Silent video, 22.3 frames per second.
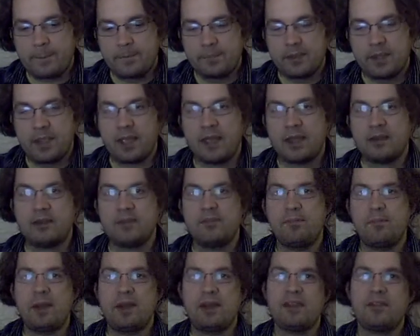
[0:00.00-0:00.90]
And
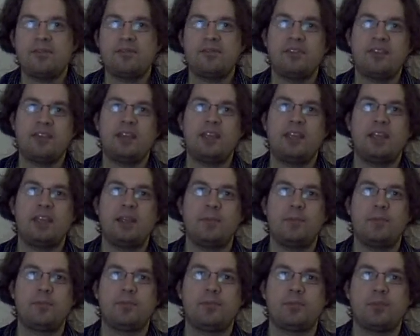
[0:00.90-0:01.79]
many of the
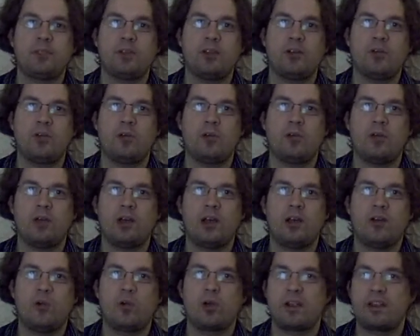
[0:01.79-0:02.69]

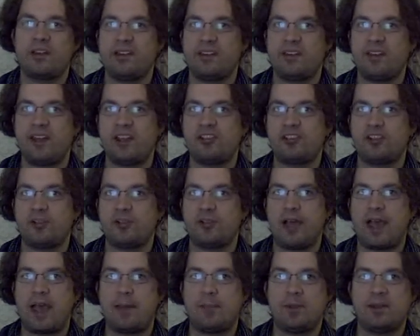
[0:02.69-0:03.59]
uh, organizational
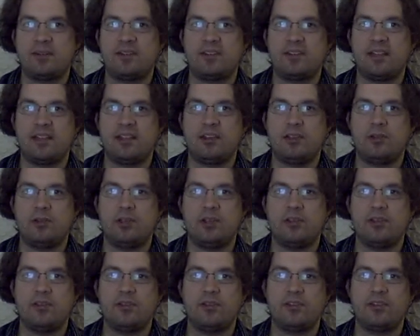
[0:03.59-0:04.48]
habits that you
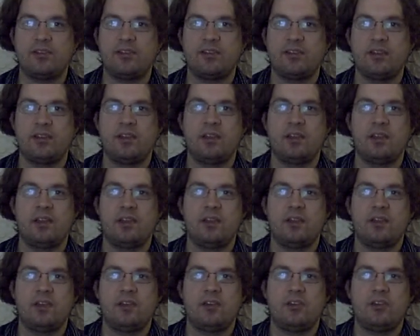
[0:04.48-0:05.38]
use
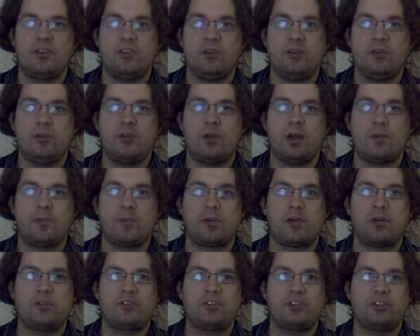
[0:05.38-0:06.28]
to
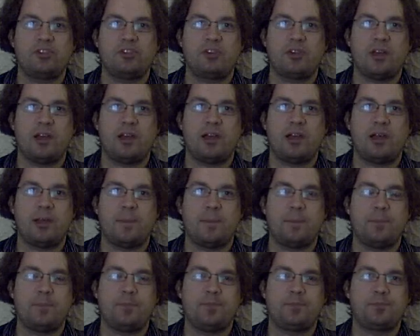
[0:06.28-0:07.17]
approach um,
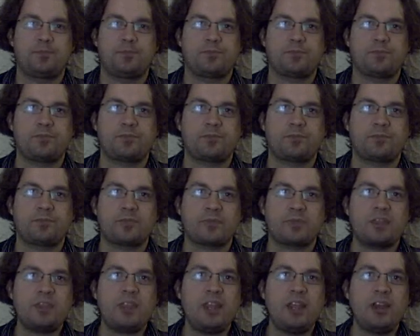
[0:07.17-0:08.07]

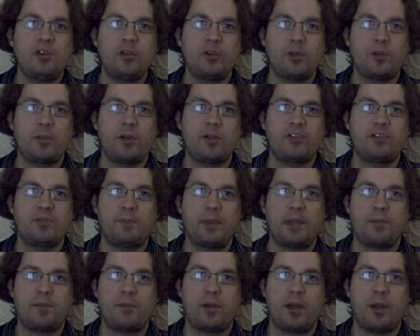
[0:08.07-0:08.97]
to approach
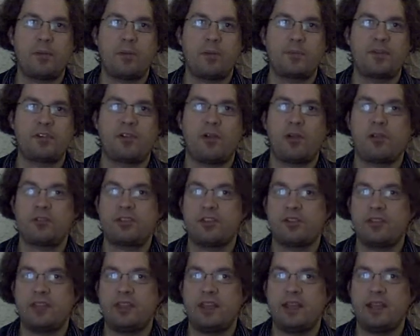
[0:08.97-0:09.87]
big problems are
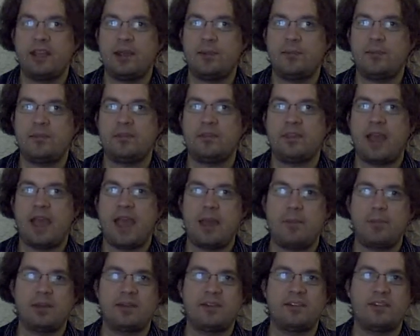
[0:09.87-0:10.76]
also the the
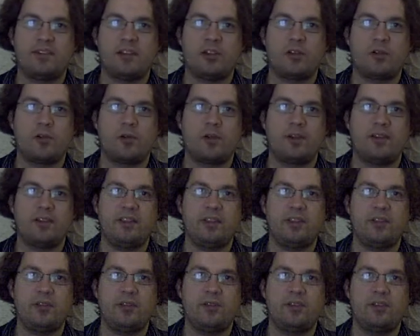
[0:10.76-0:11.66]
habits that you're going to
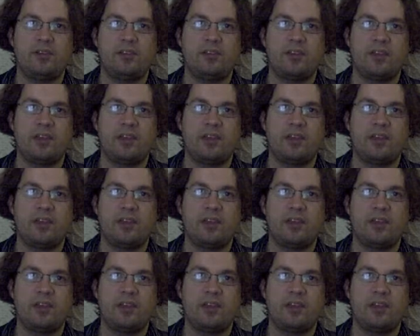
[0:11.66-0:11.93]
use